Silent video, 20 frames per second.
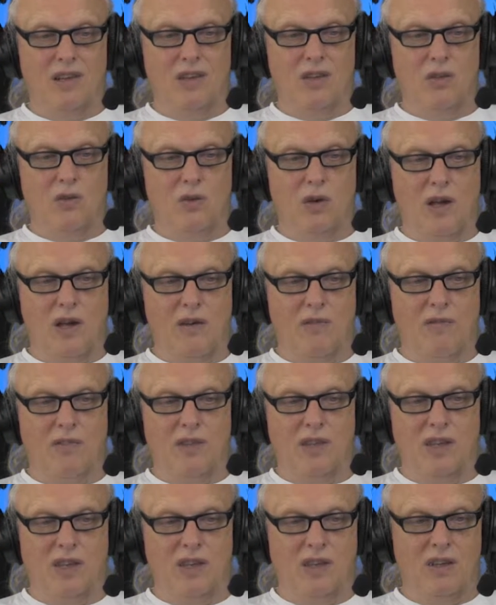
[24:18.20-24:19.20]
you have
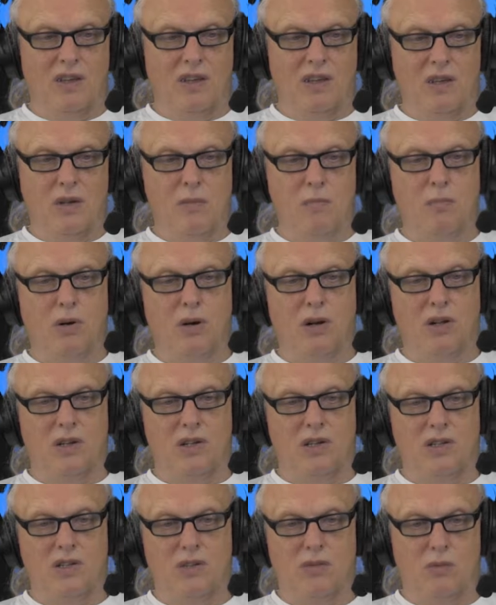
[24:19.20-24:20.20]
the
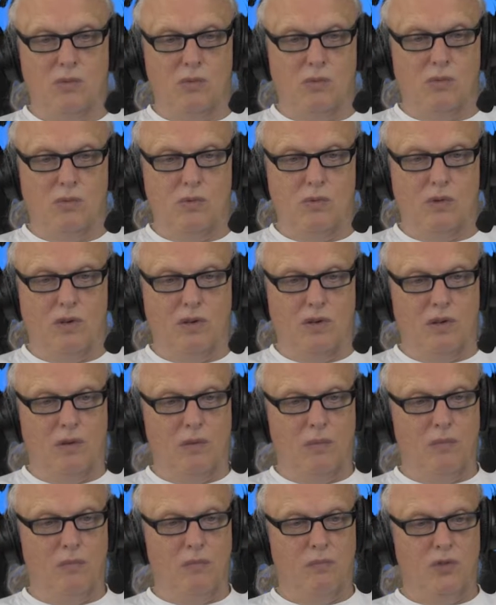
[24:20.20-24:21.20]
impulse
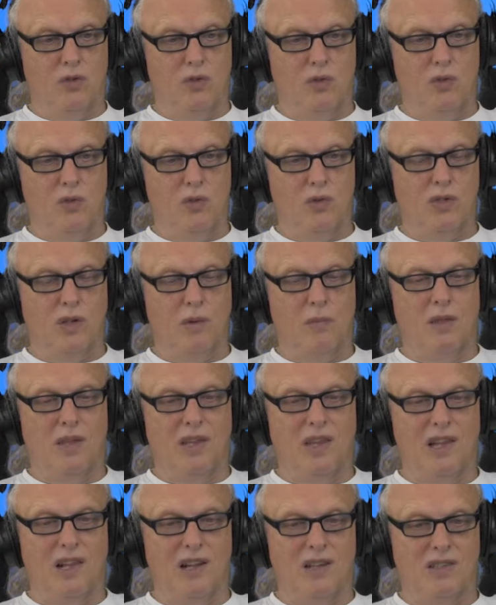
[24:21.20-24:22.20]
to do
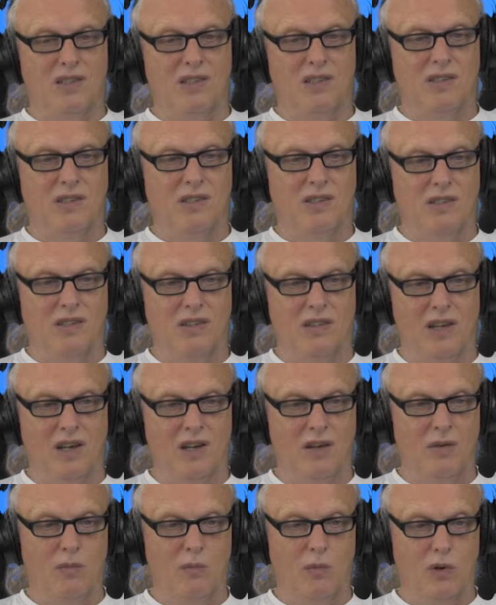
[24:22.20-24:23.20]
something else
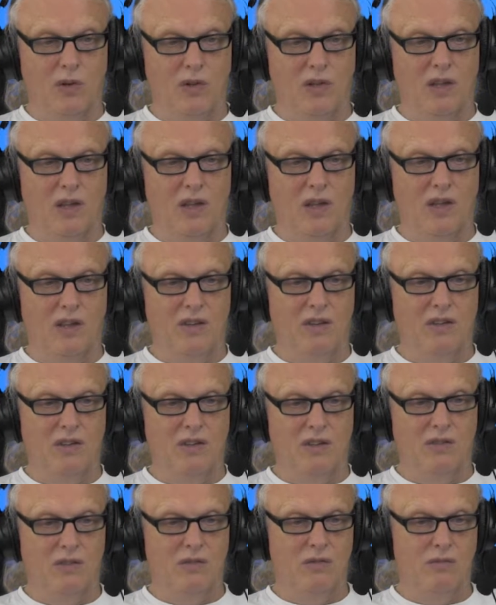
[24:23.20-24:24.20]
than what they
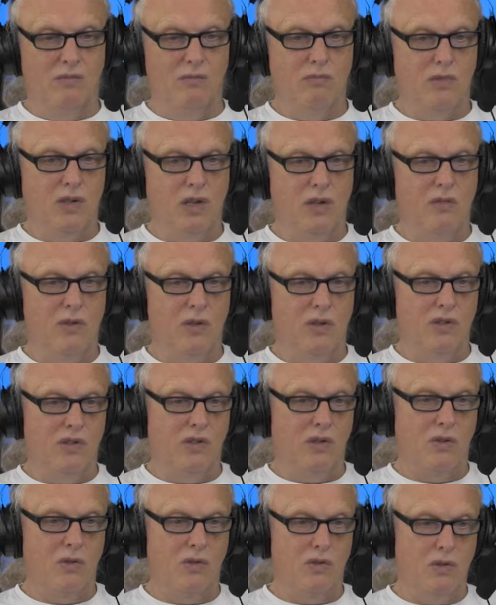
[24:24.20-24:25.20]
give you
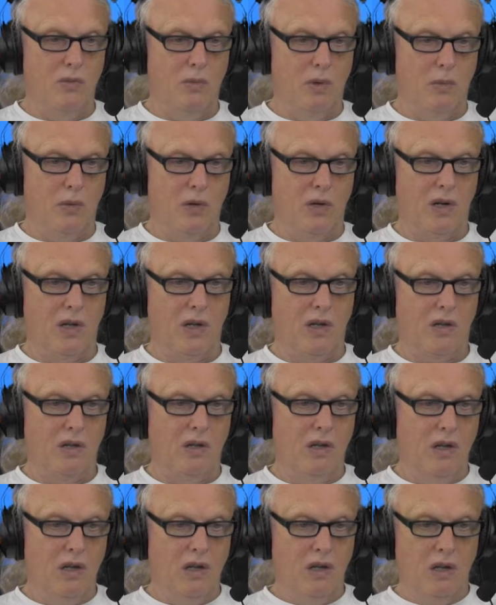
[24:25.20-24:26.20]
as a consumer product,
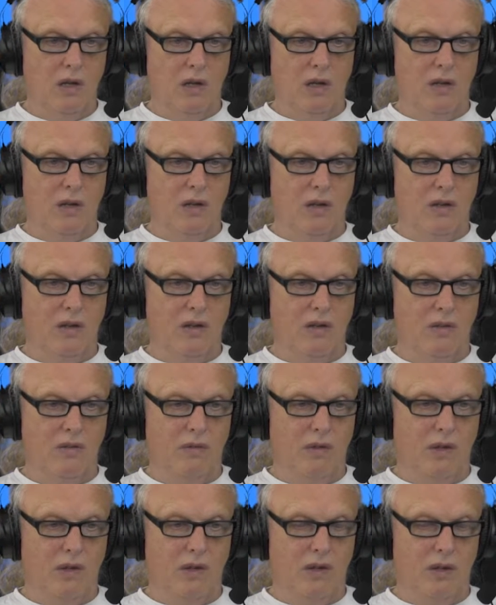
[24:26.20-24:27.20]

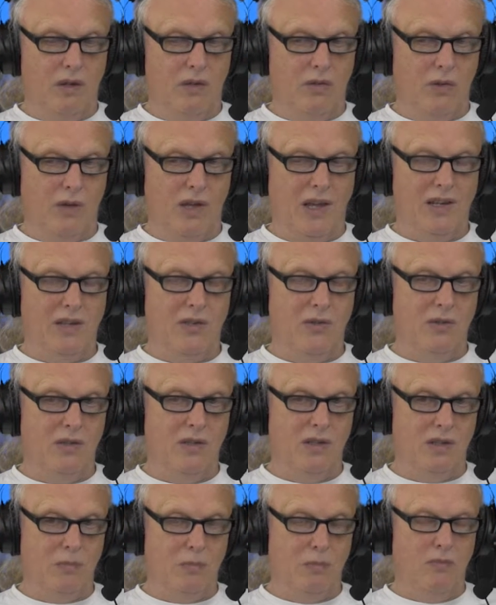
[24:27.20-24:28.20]
and to get to
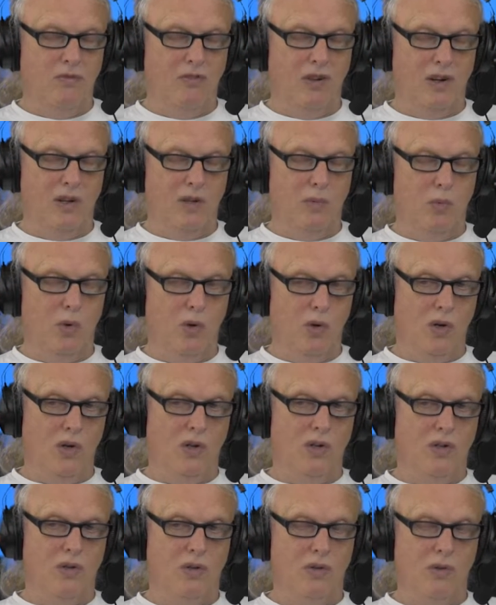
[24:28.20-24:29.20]
this very
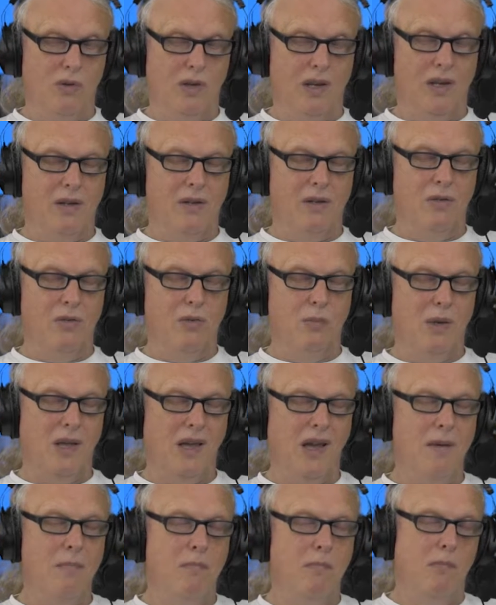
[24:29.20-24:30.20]
point, to
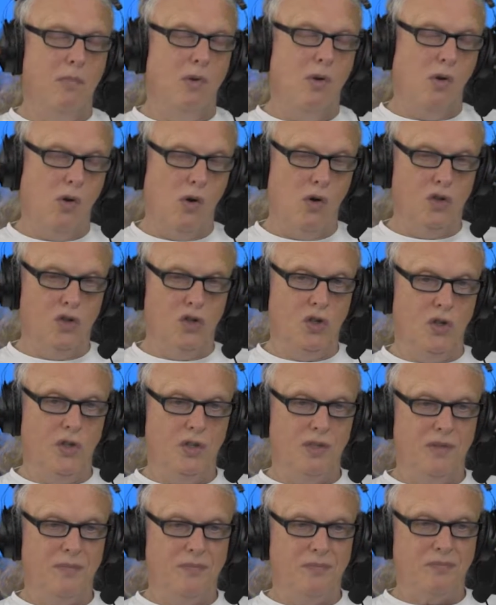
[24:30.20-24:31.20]
become
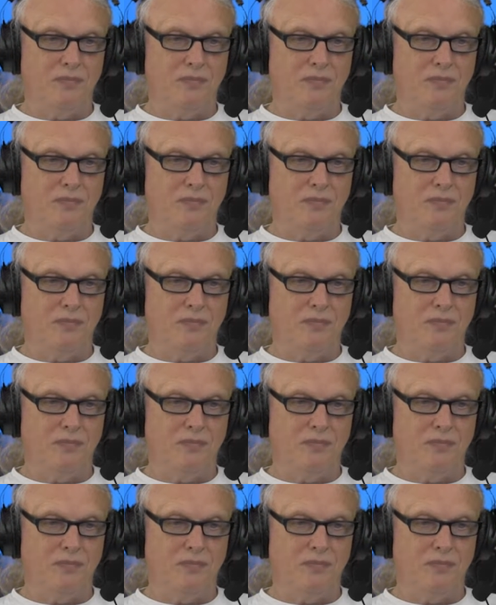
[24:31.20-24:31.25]
conscious,